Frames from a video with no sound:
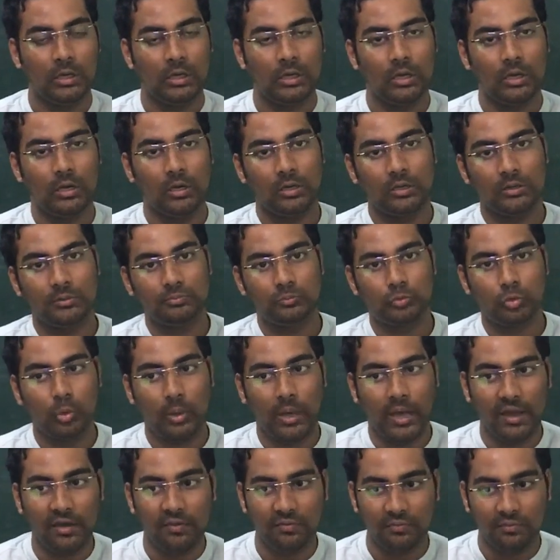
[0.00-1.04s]
to
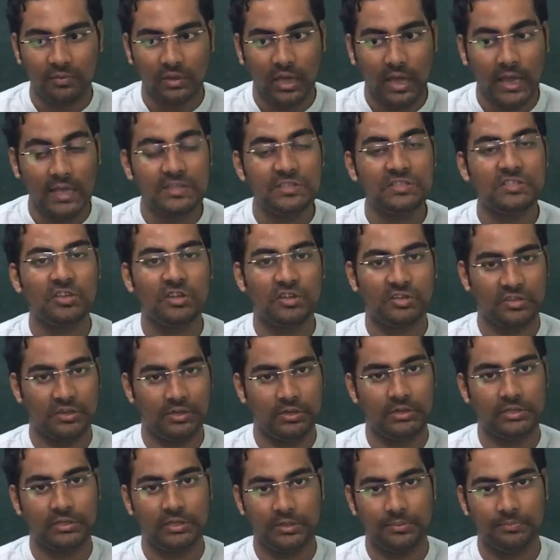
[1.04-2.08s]
have
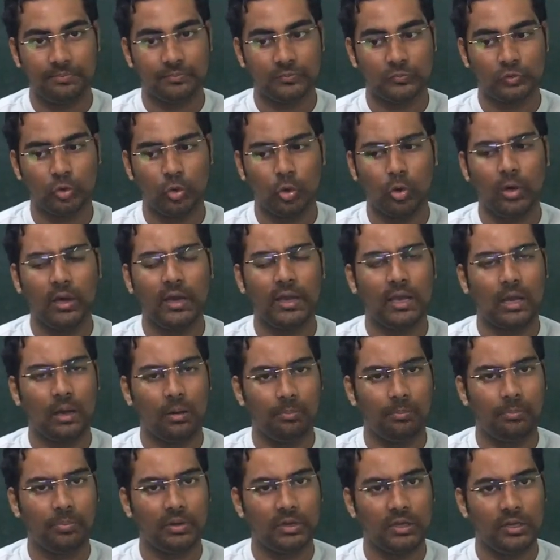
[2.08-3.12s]
uncertainty. So a
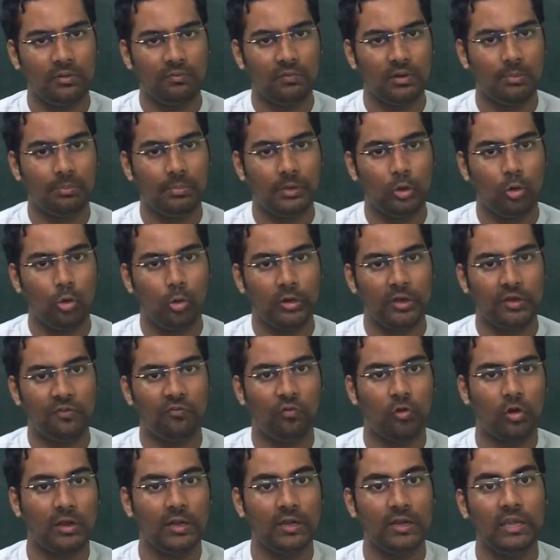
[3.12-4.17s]
company will be going
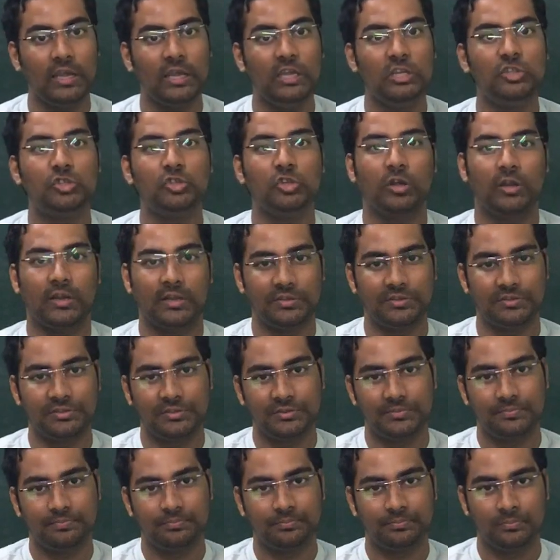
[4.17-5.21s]
for an insurance.